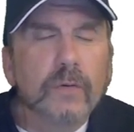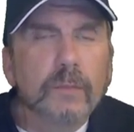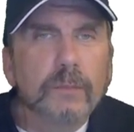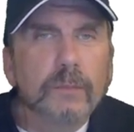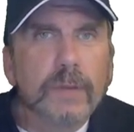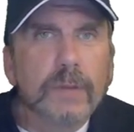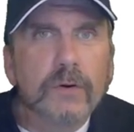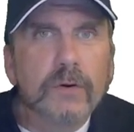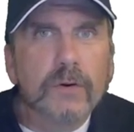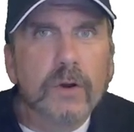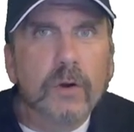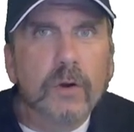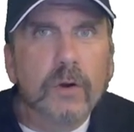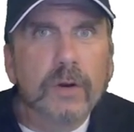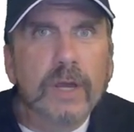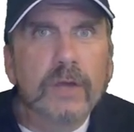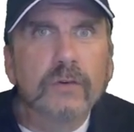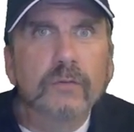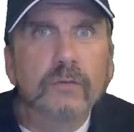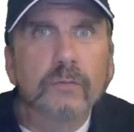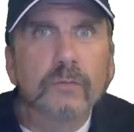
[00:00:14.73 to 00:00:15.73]
better known
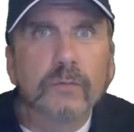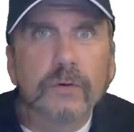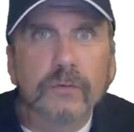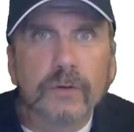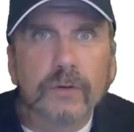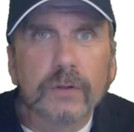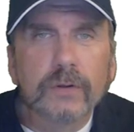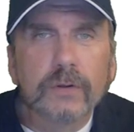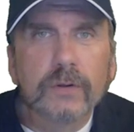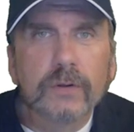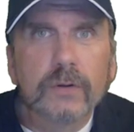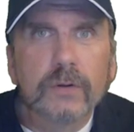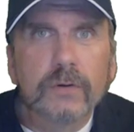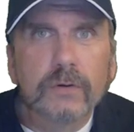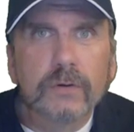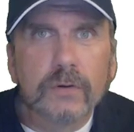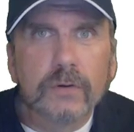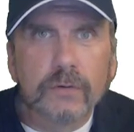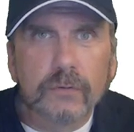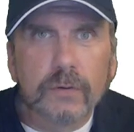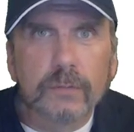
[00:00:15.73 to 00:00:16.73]
as Resilient
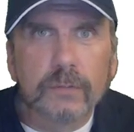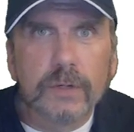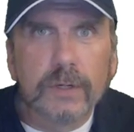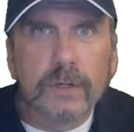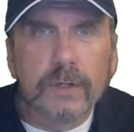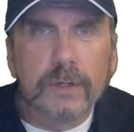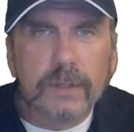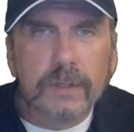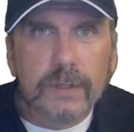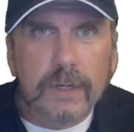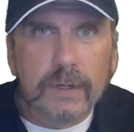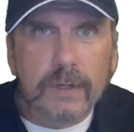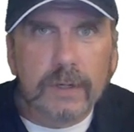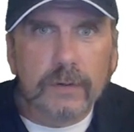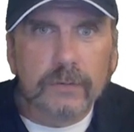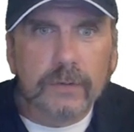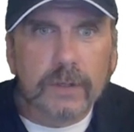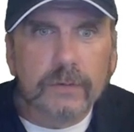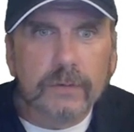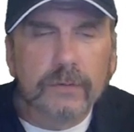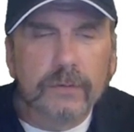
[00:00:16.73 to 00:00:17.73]
Distributed
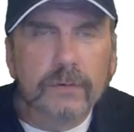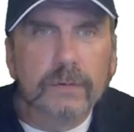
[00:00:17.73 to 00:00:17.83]
Datasets.